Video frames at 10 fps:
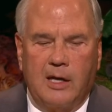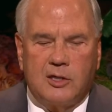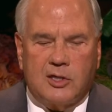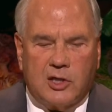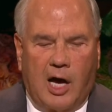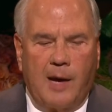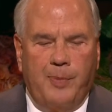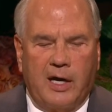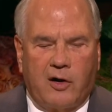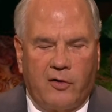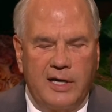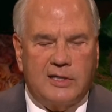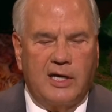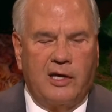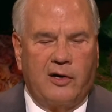Stop
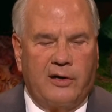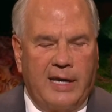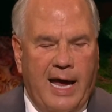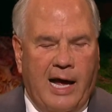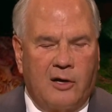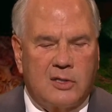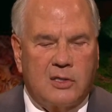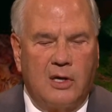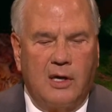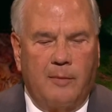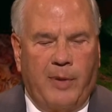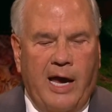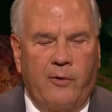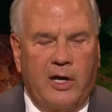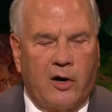increasing your doubts by
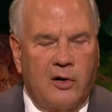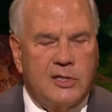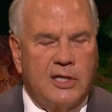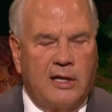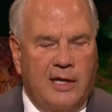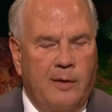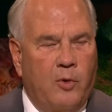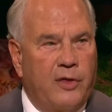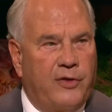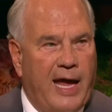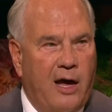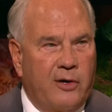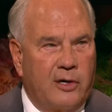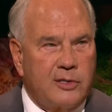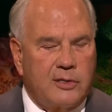rehearsing them with
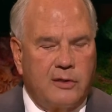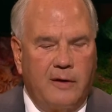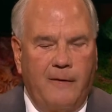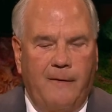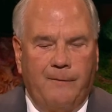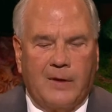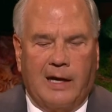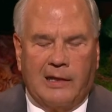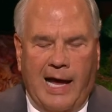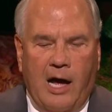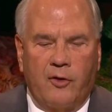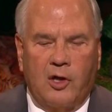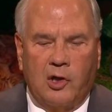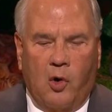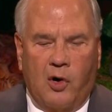doubters. Allow the
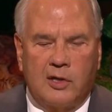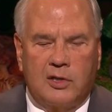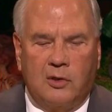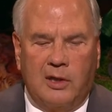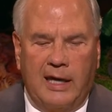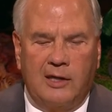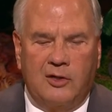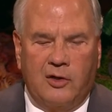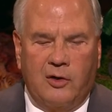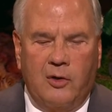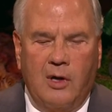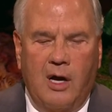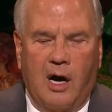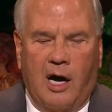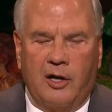Lord to lead you
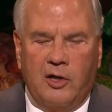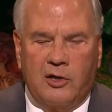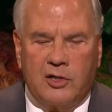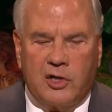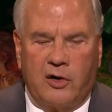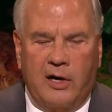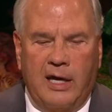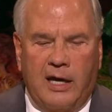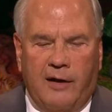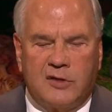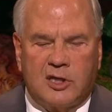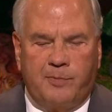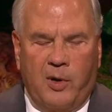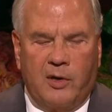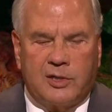on your journey of
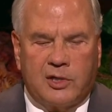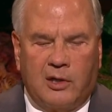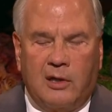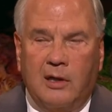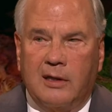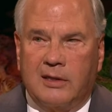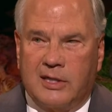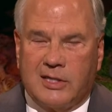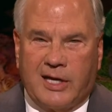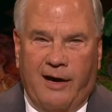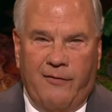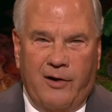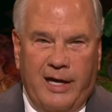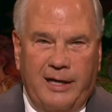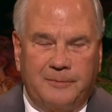spiritual
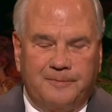discovery."